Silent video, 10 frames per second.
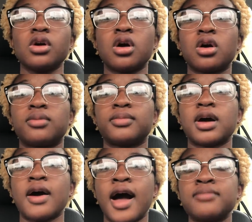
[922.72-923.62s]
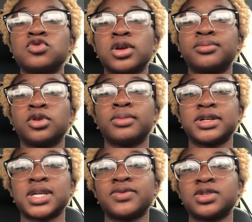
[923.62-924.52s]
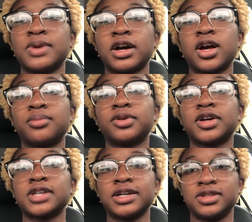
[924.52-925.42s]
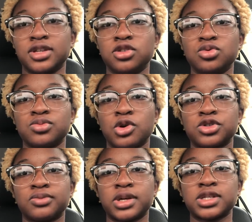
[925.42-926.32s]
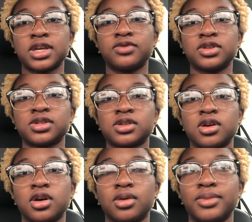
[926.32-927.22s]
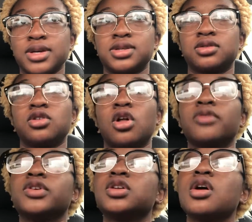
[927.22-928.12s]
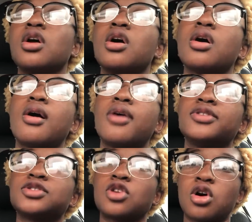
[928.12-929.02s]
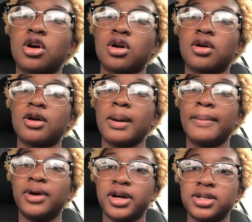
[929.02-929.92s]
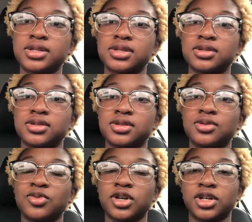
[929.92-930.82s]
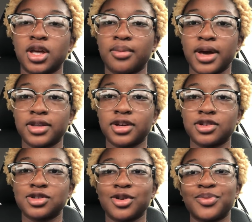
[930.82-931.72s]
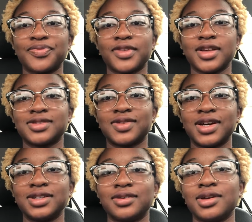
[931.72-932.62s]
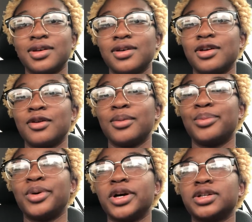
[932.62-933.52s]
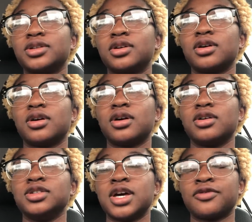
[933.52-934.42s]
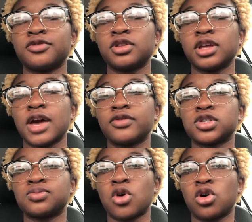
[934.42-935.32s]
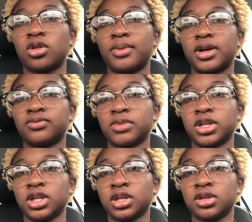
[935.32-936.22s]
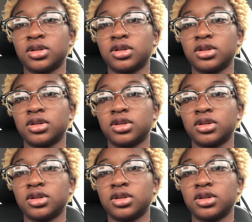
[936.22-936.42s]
I'm trying to build my savings back up because I did use most of my savings, basically all of it, on this car, but we're going to get back there, so it's fine. But definitely have a small amount of money